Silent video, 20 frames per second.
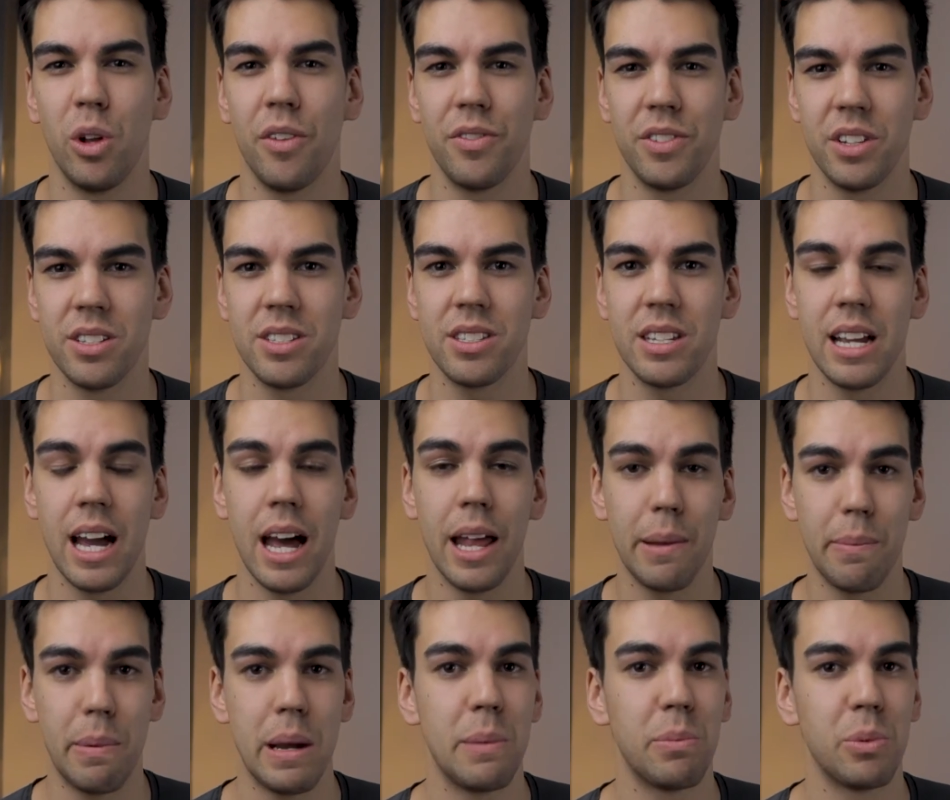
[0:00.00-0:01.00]
often see
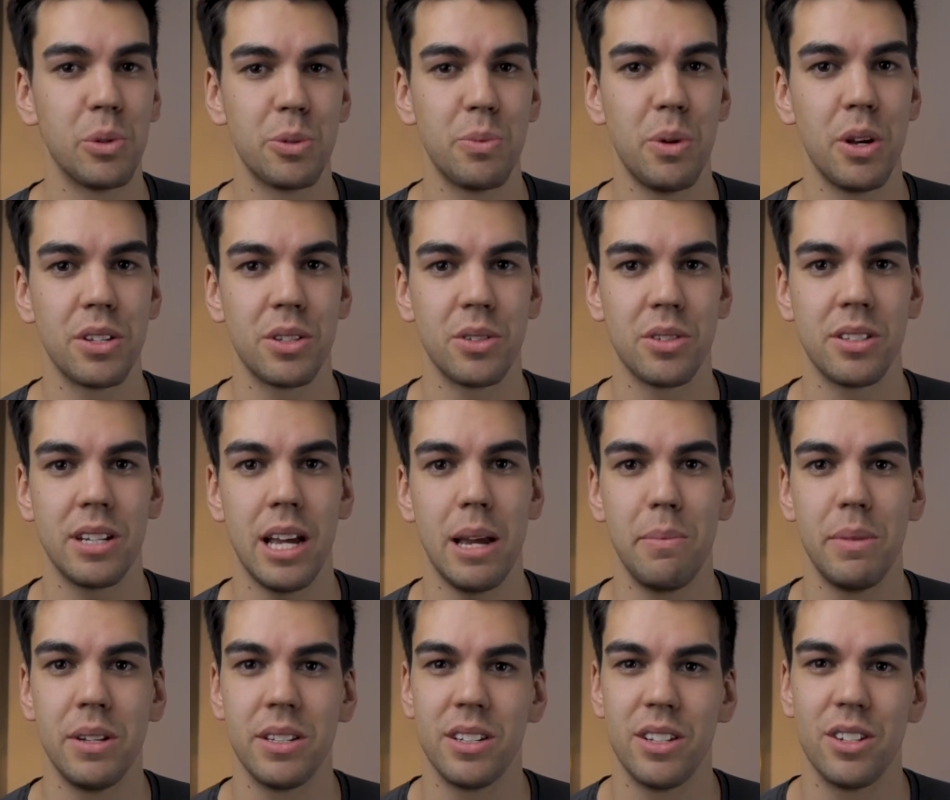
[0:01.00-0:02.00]
other people's personal
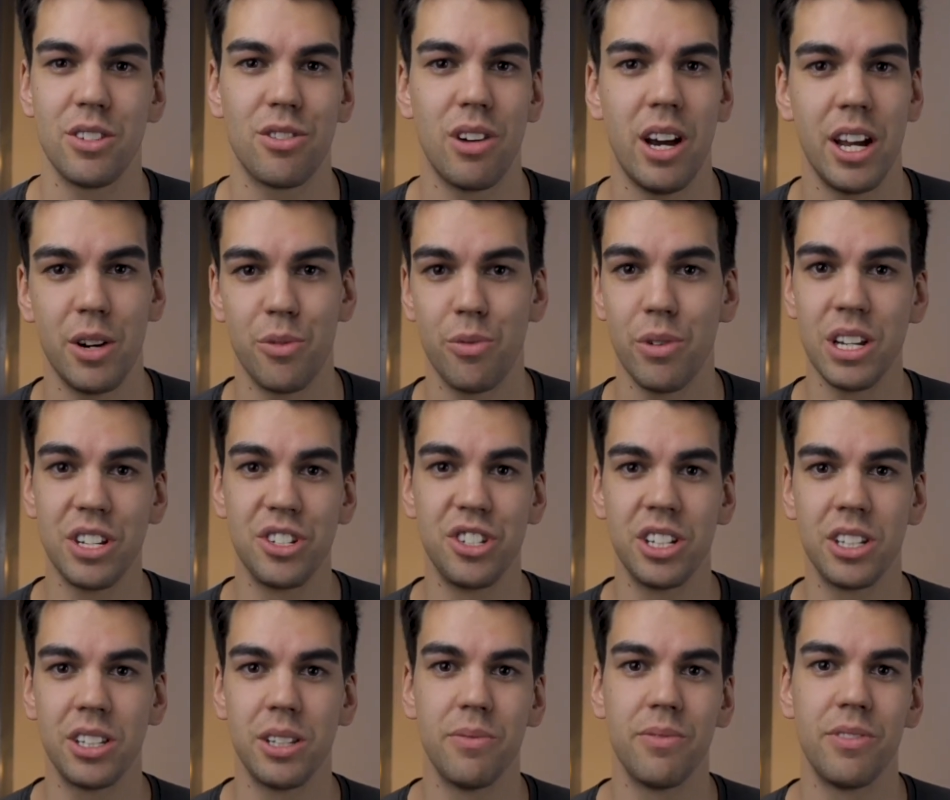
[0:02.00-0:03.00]
statements and try to
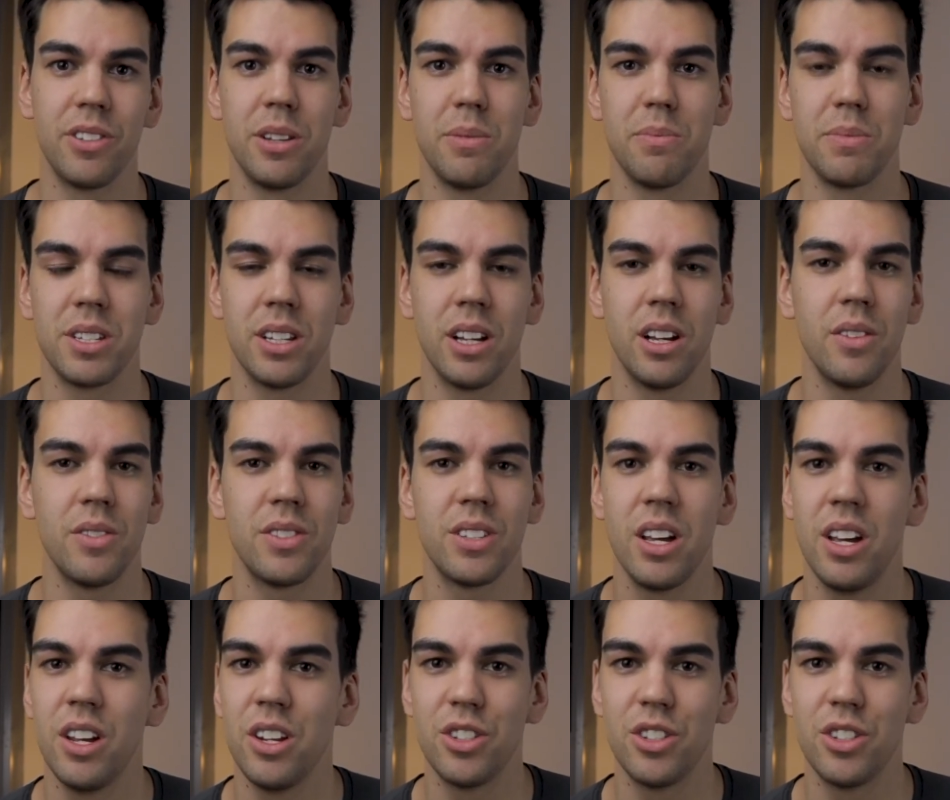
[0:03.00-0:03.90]
rejig them for themselves.